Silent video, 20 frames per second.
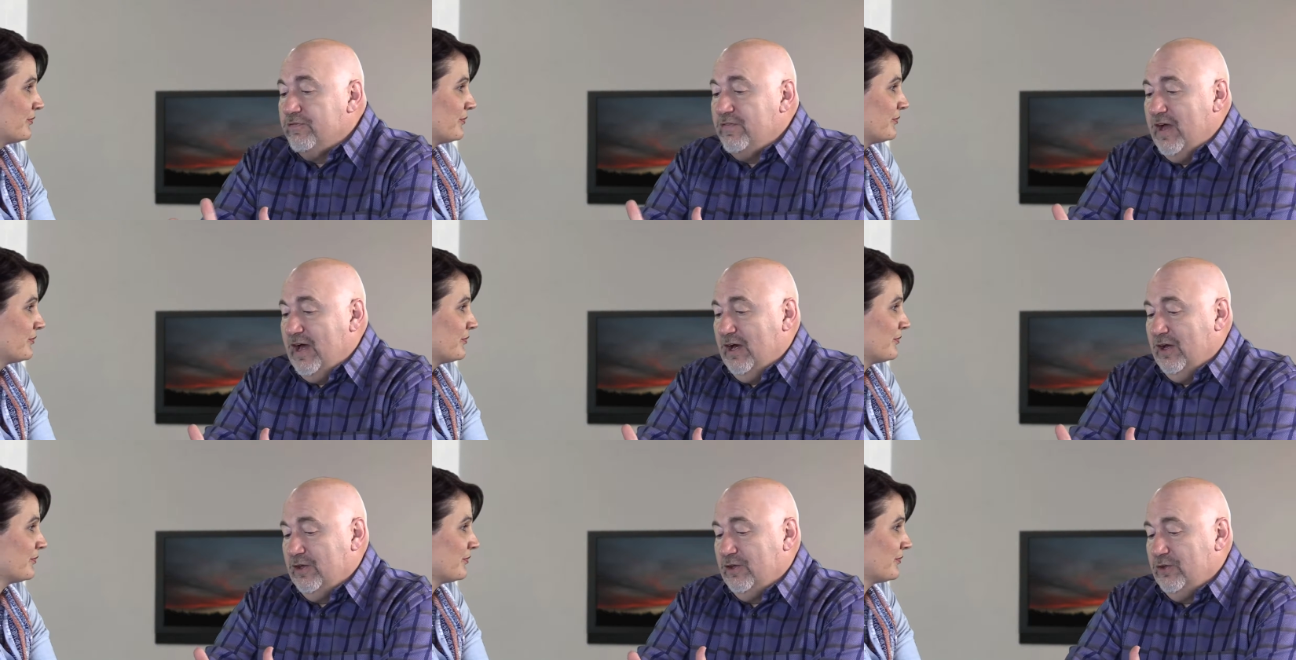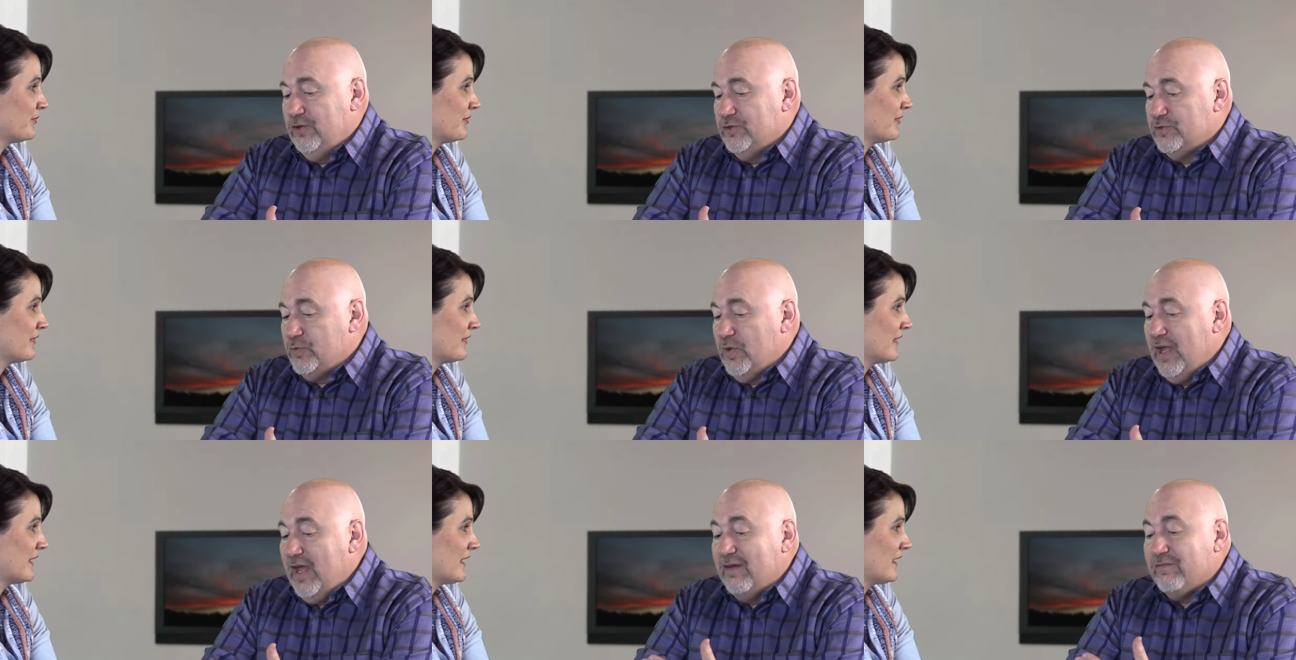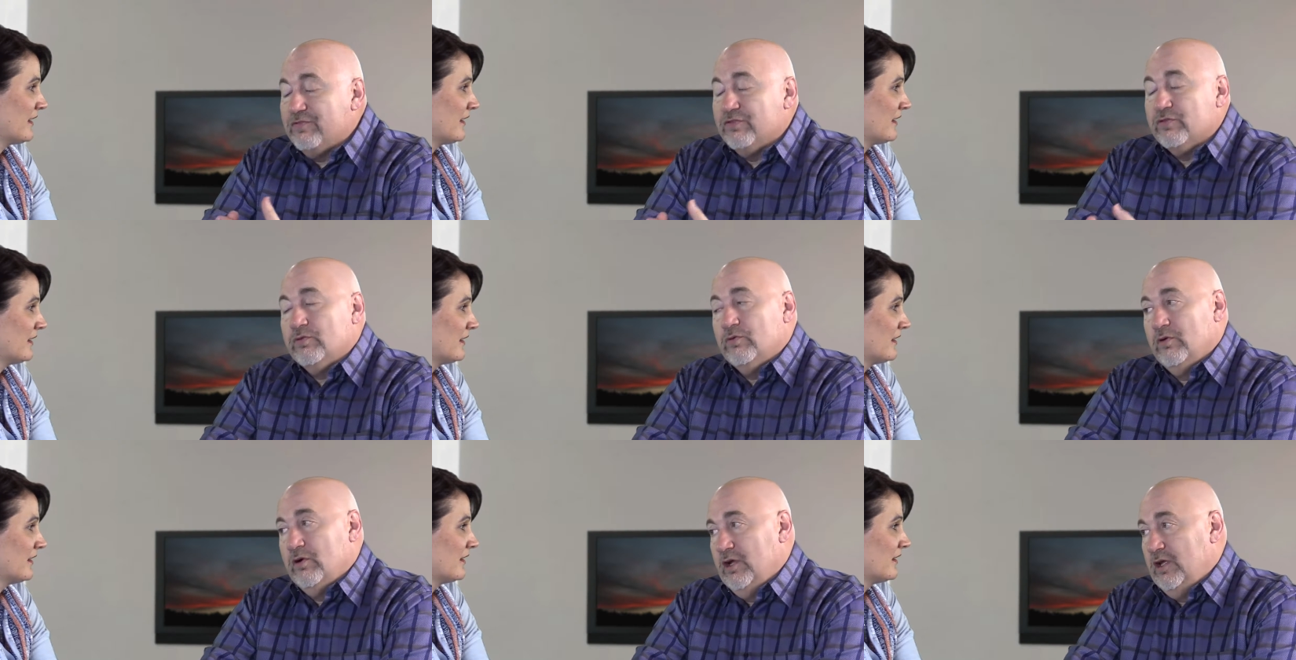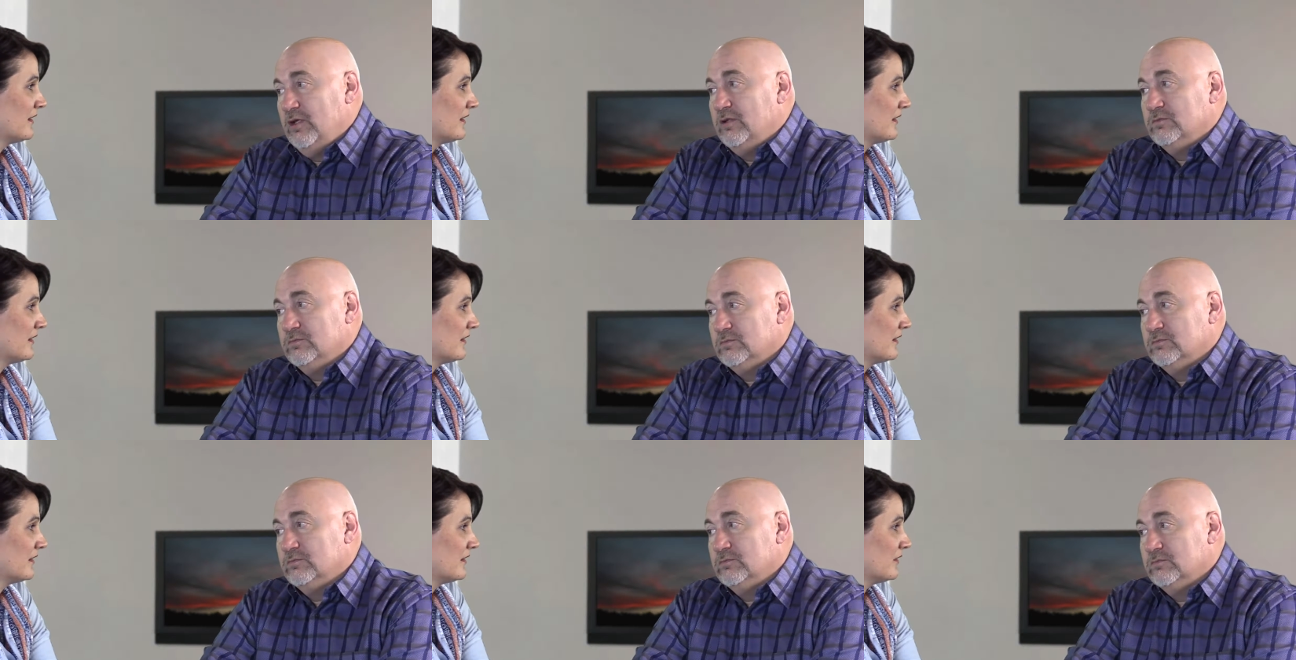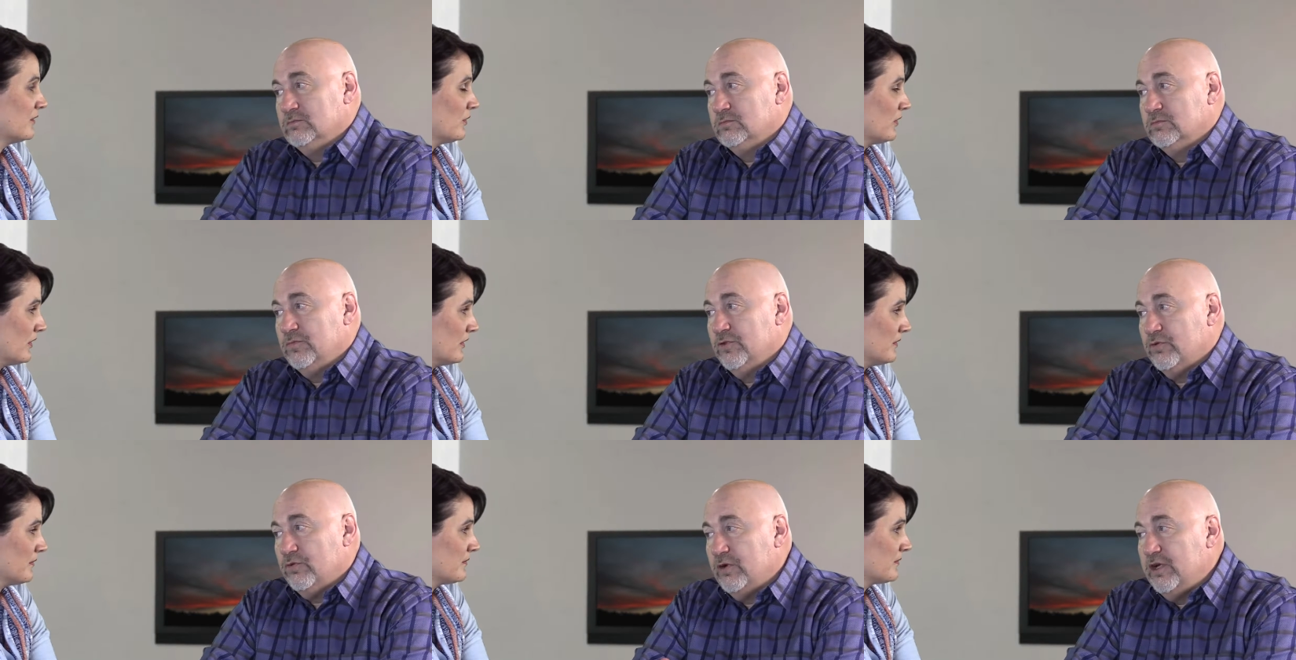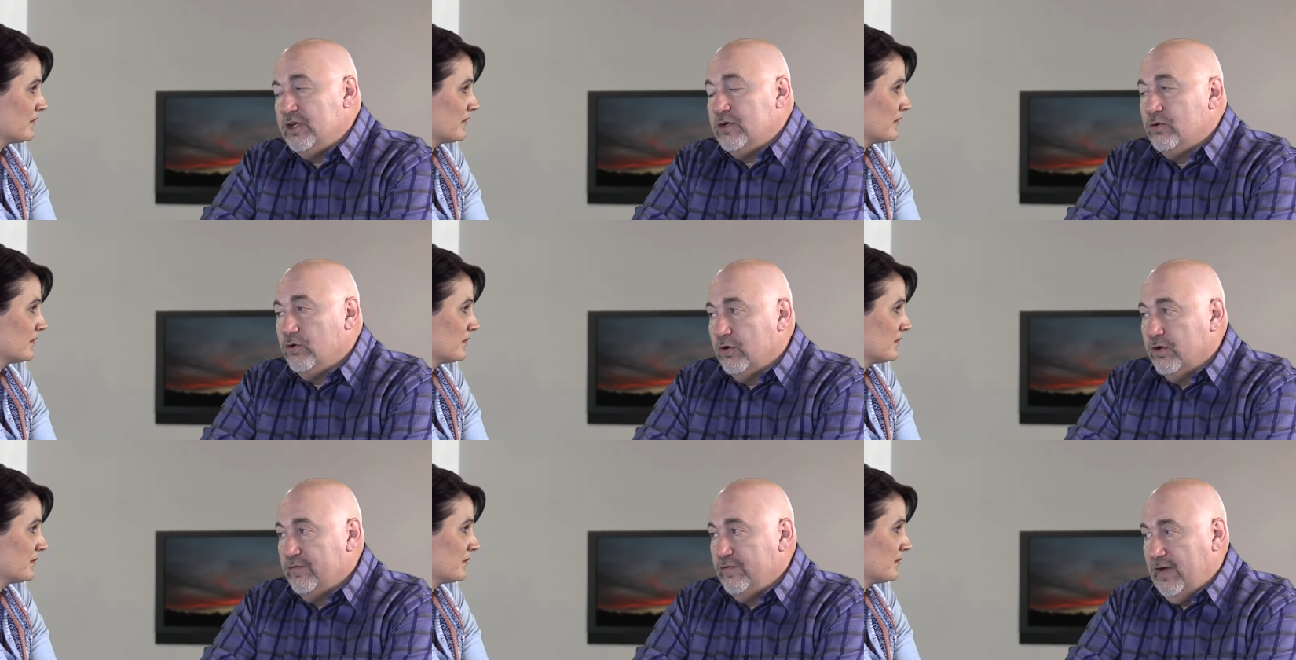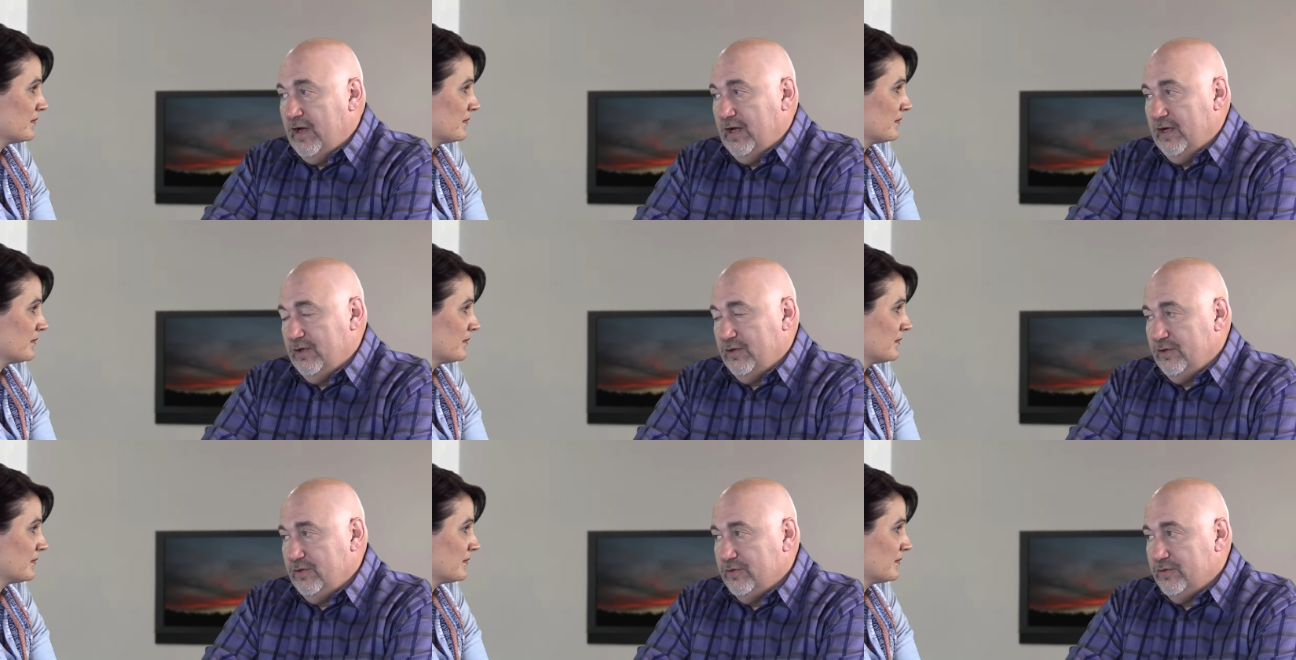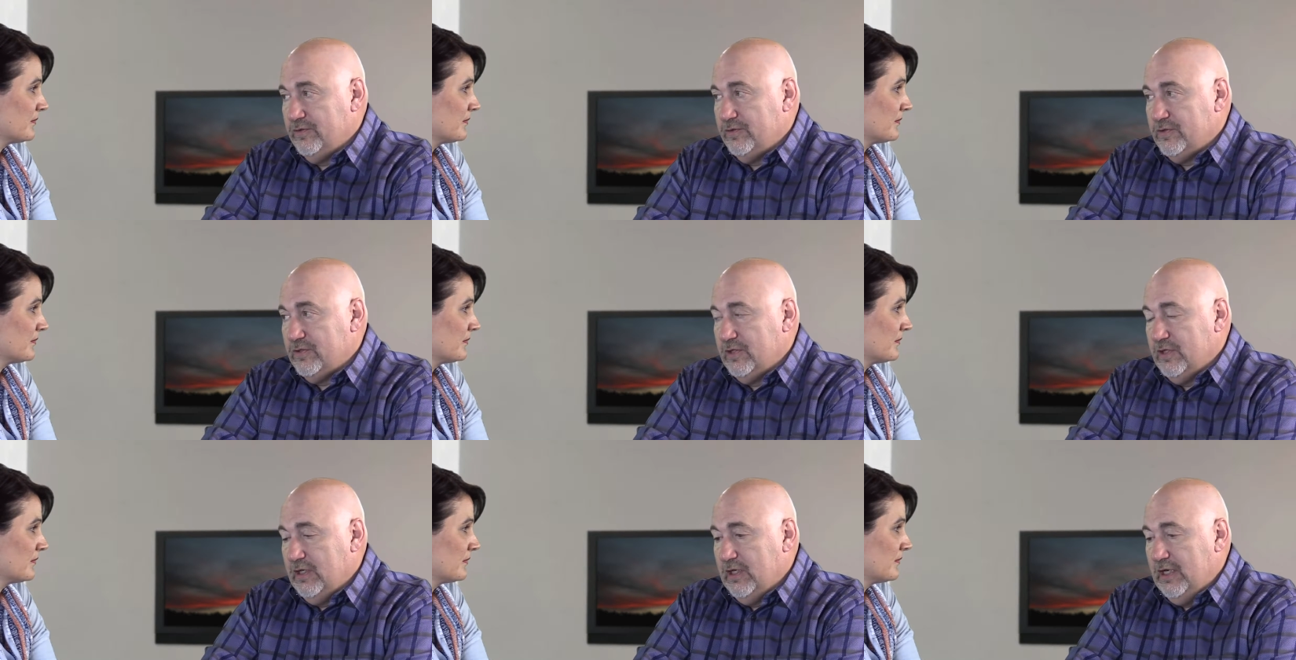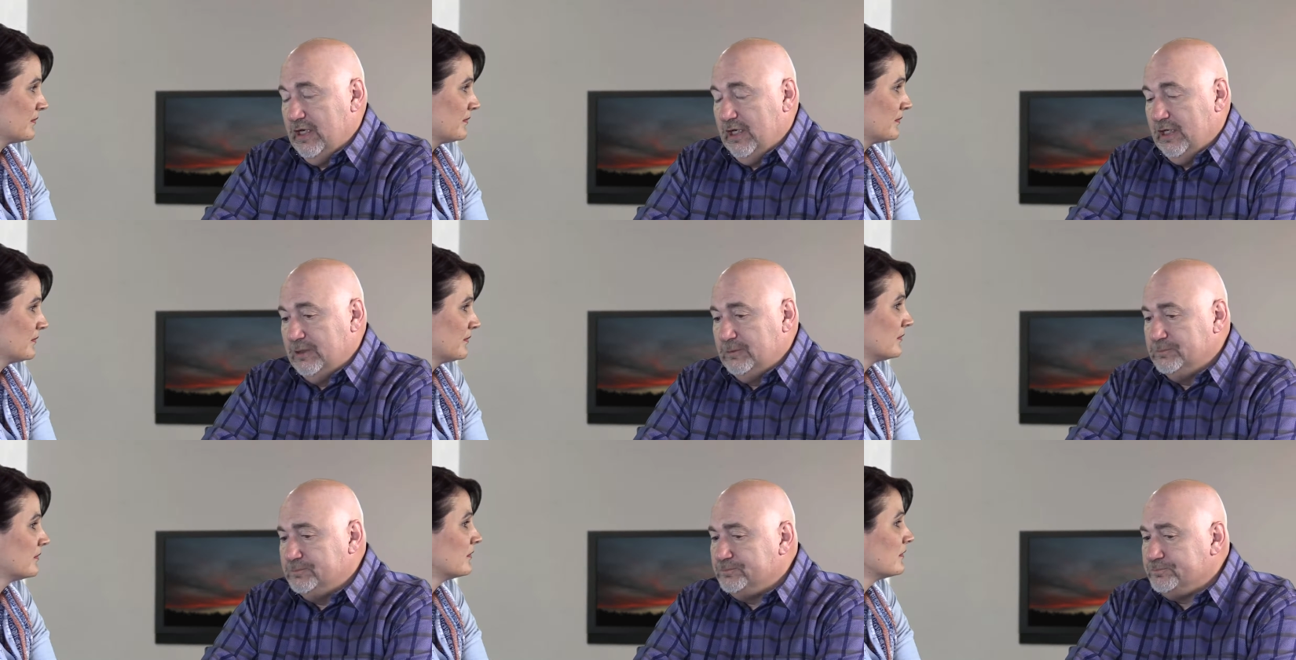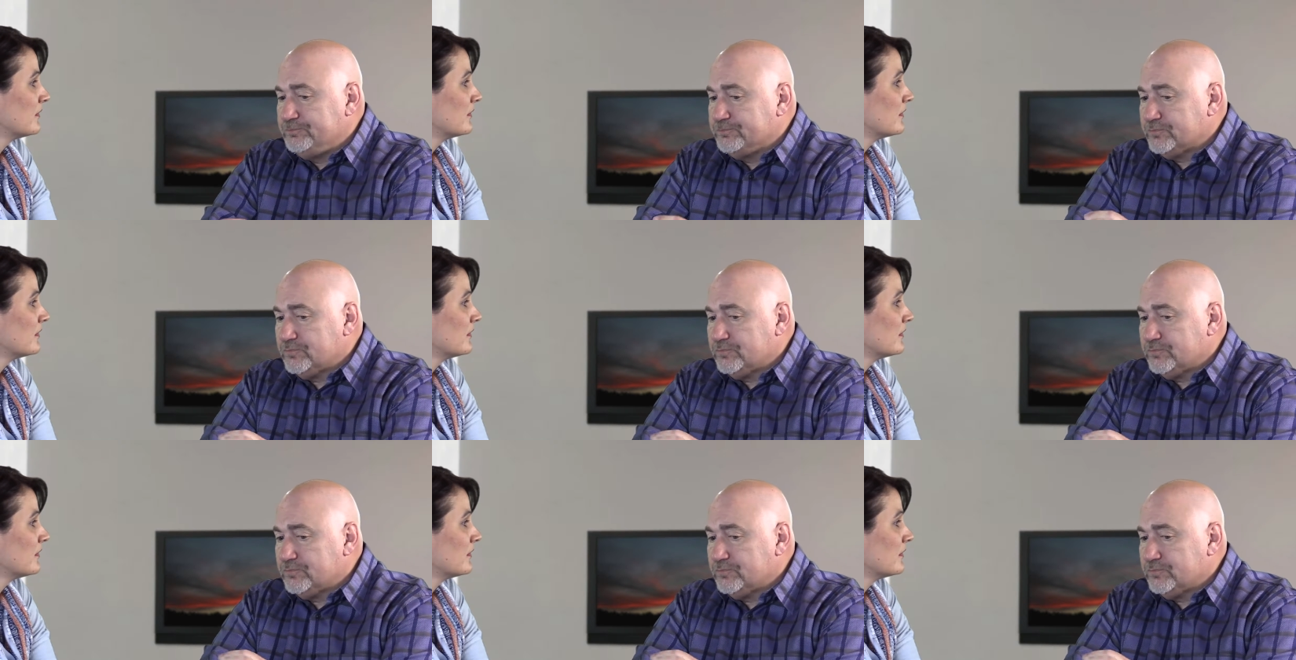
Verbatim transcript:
Speaker 1: values, we have three. Okay. Three core values. Um,